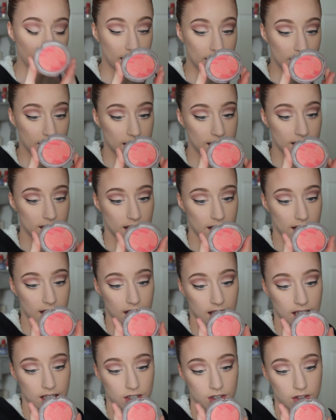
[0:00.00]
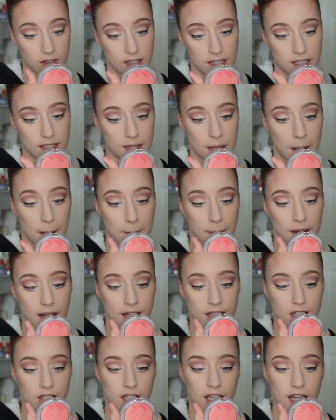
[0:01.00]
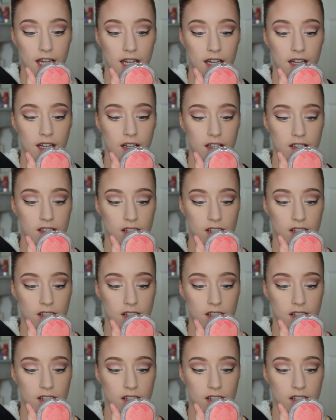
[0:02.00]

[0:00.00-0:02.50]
It is the Catrice blush in